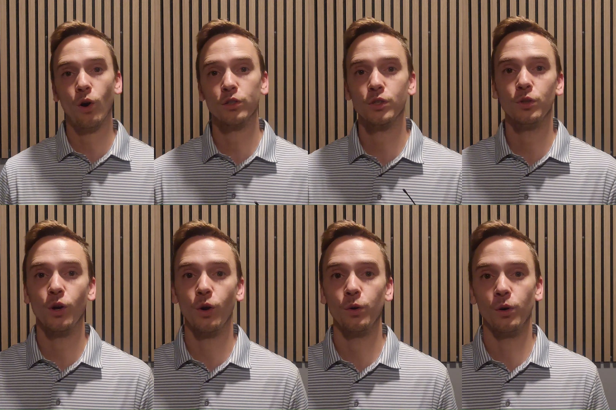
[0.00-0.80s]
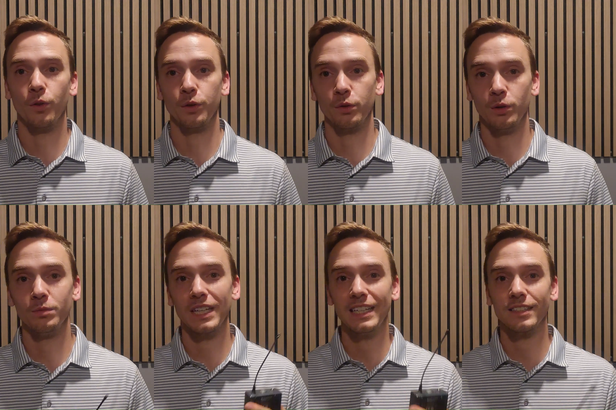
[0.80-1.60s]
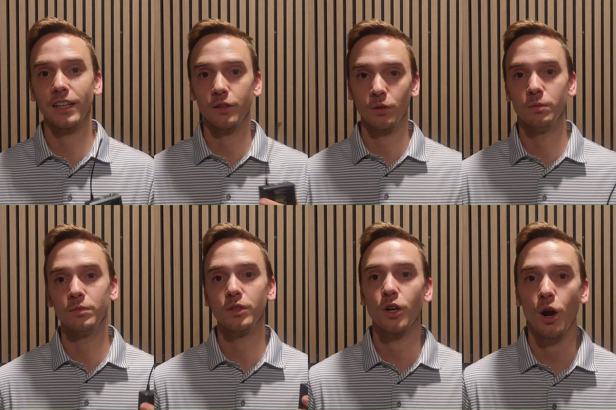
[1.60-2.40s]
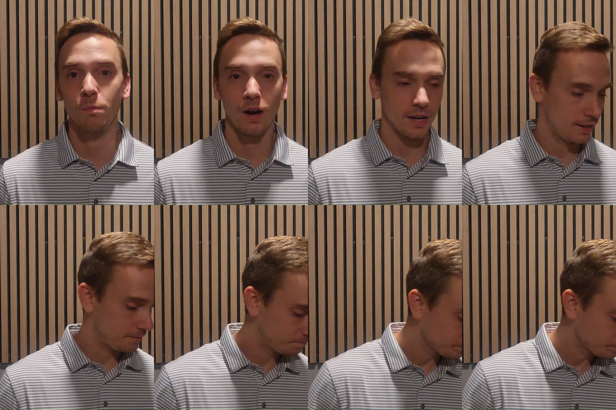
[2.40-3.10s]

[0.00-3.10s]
also go on the groom's, inside the groom's coat pocket.